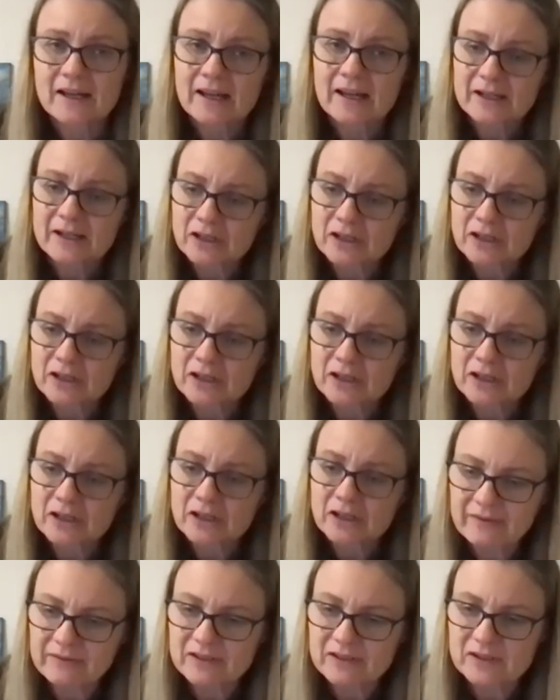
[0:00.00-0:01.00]
You now
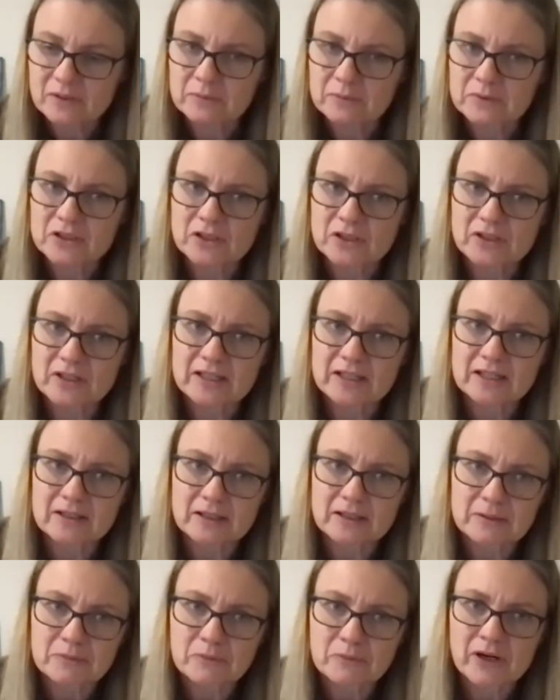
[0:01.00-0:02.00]
have this opportunity to
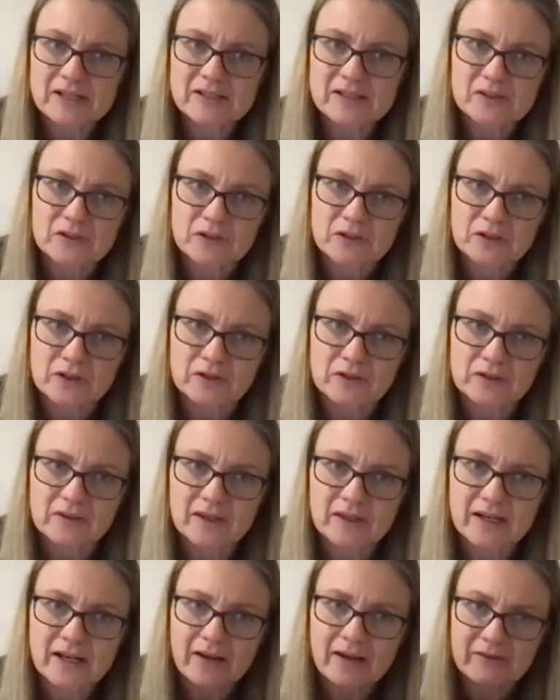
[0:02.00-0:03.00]
embrace truth
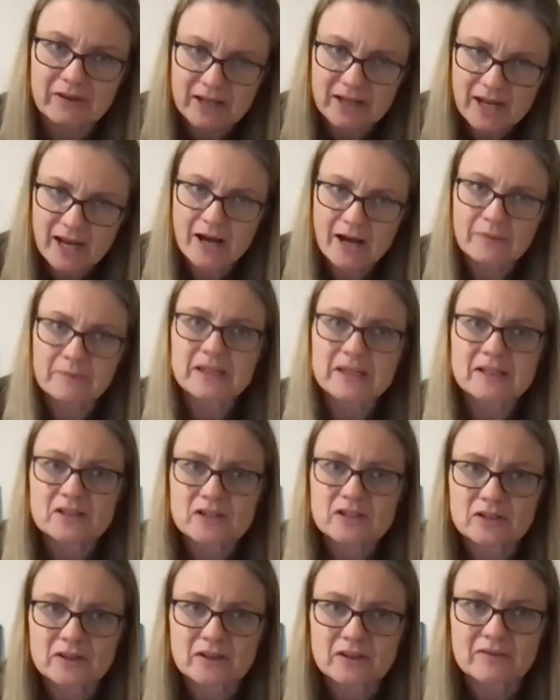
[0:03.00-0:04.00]
and have it come
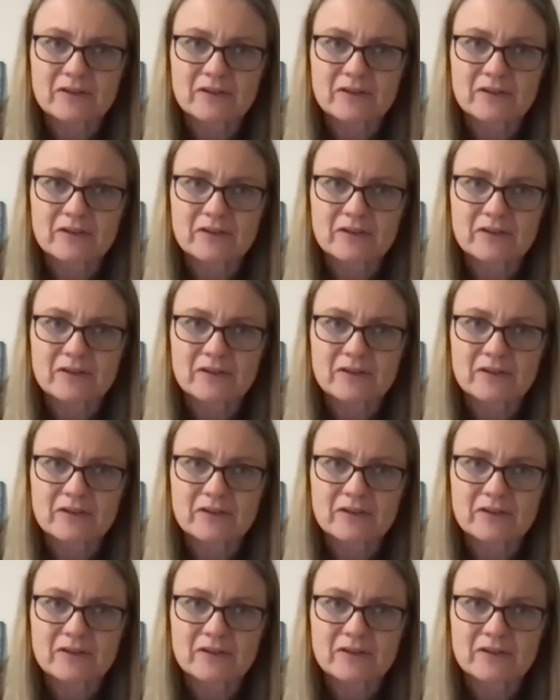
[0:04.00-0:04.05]
into the